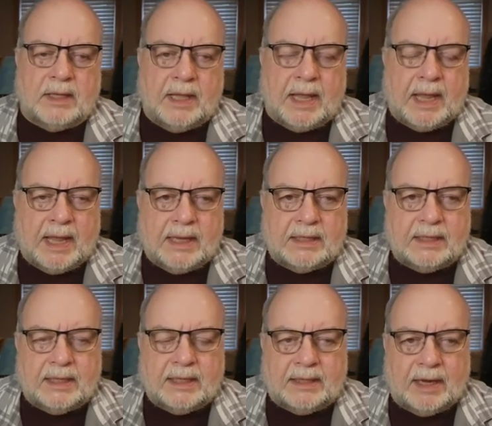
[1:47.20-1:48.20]
and
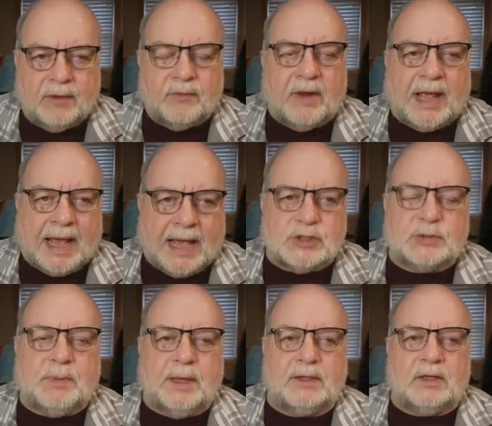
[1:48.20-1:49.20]
in every
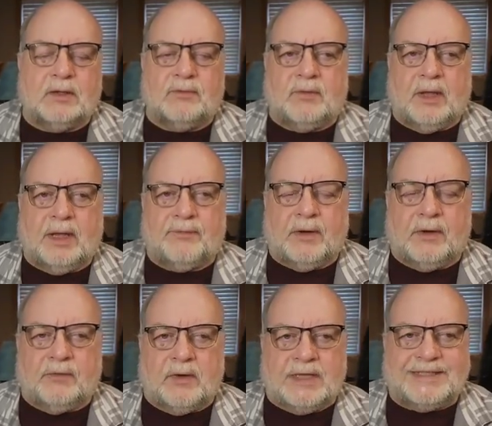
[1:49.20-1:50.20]
aspect of life,
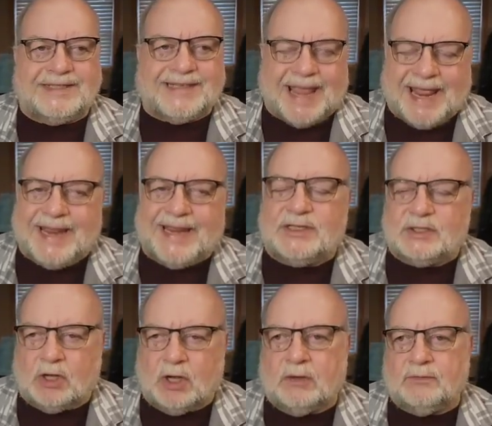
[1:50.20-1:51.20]
every
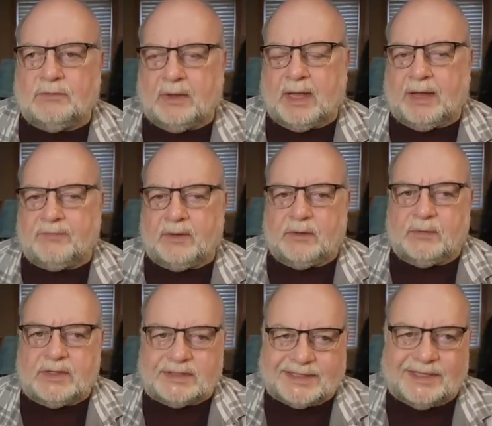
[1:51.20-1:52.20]
stage of life,
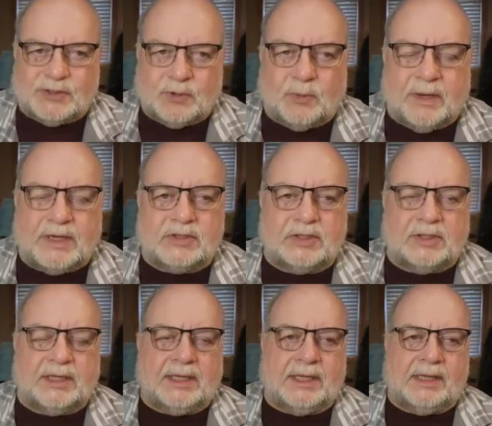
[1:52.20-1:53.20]
every
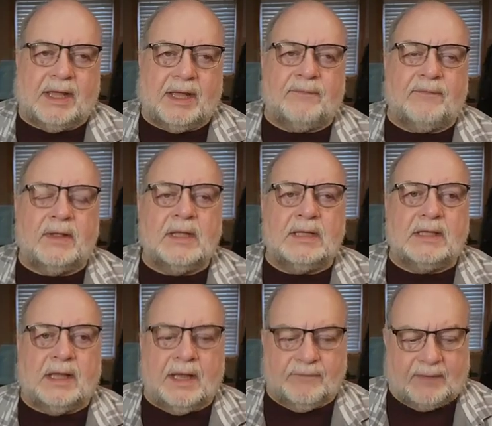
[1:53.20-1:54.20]
situation in life.
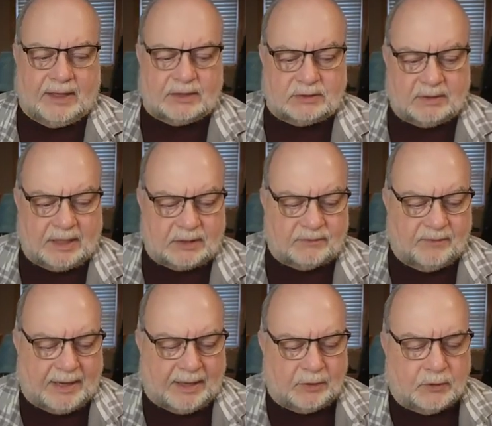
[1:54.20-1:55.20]
Life has
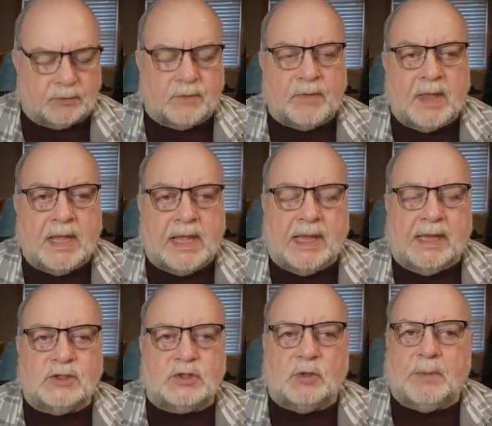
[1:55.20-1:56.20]
value.
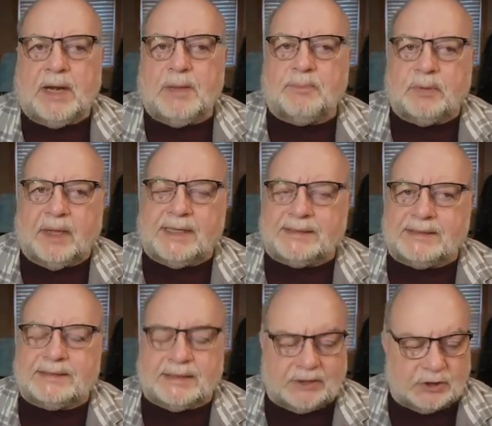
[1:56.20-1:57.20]
In so many
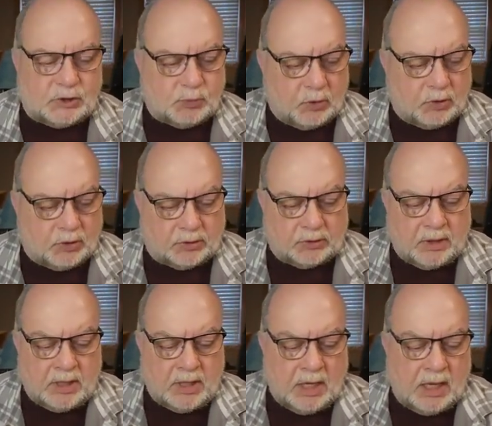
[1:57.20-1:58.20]
places in this world,
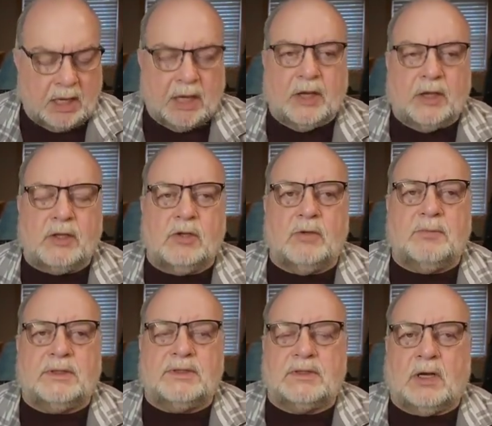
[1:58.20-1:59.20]

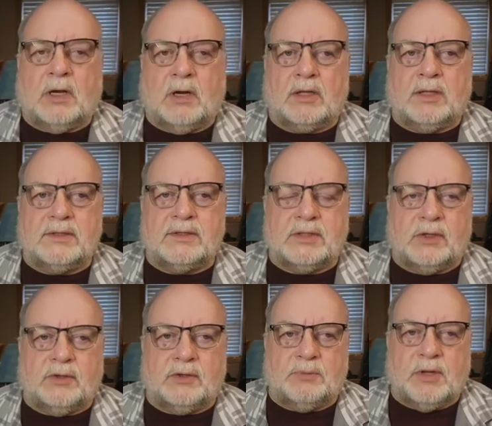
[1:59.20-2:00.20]
humans are
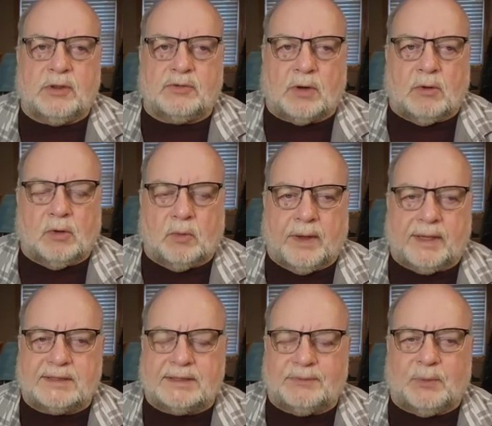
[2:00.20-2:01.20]
considered to be
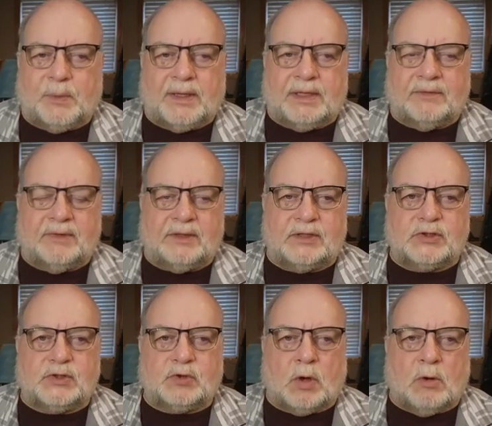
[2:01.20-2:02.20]
throwaways. We live in
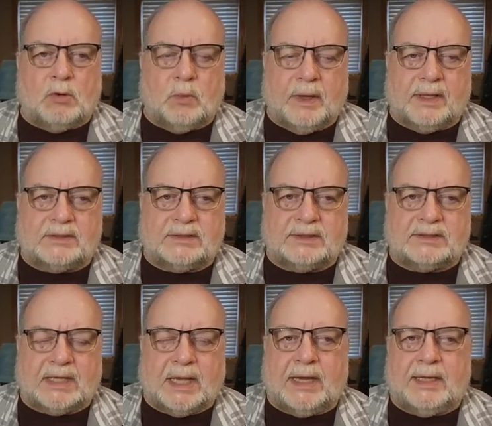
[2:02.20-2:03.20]
this throwaway
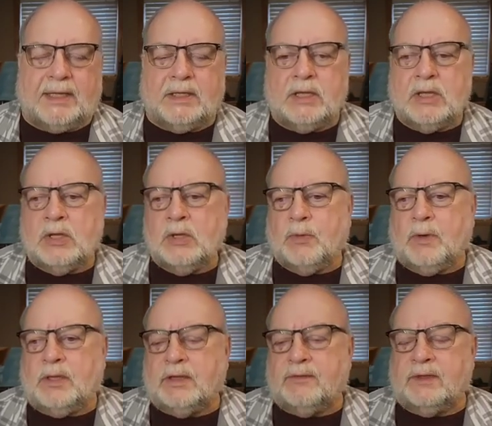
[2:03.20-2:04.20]
society.
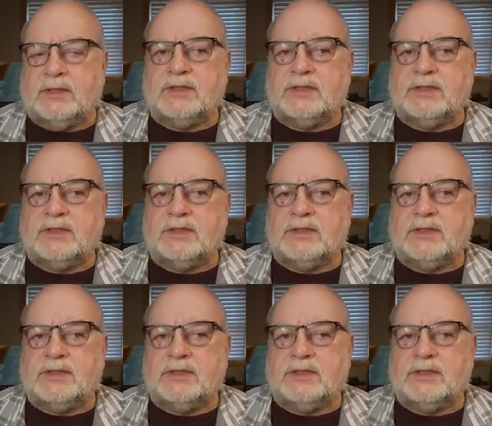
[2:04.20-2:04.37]
We live in this